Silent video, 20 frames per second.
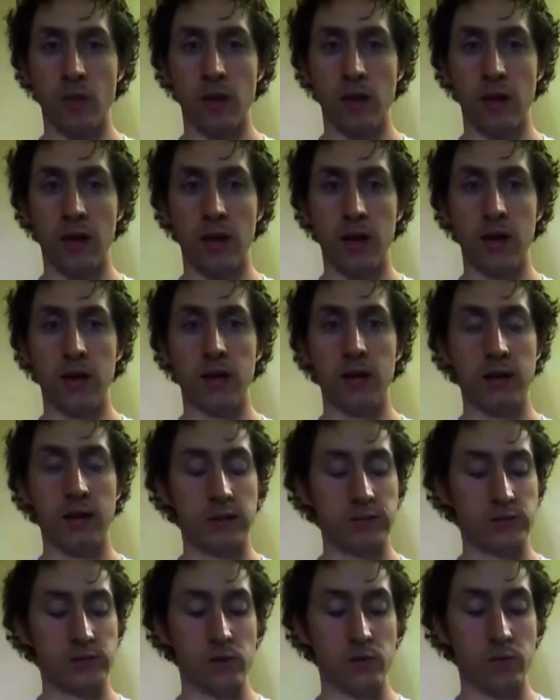uh,
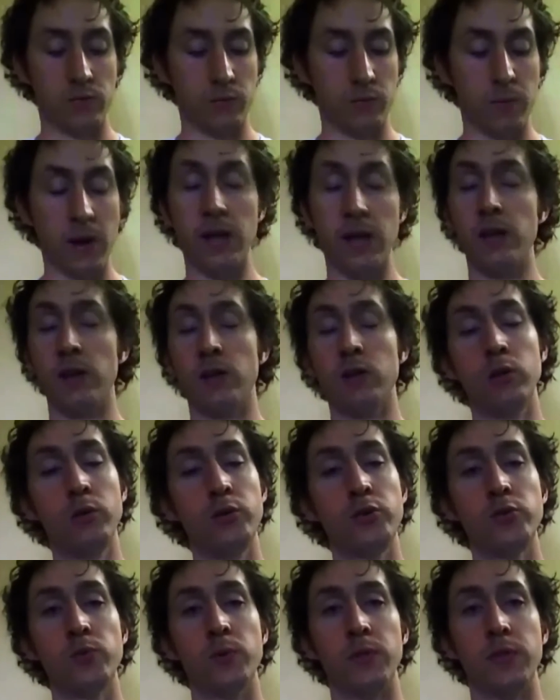and so, for my
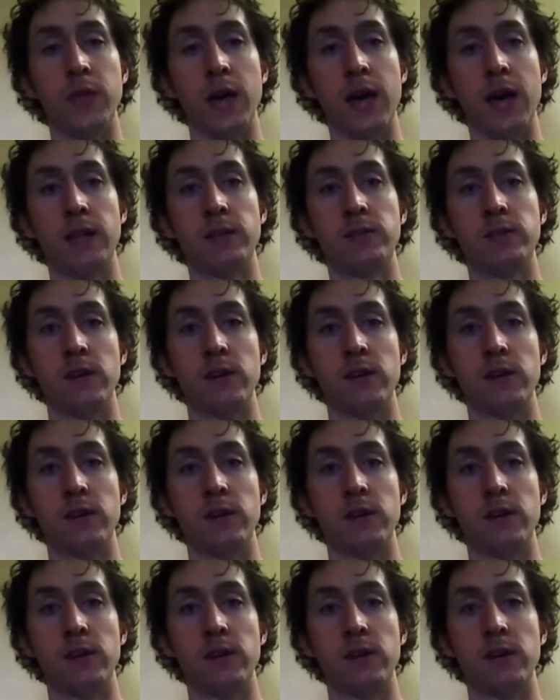conclusion with that,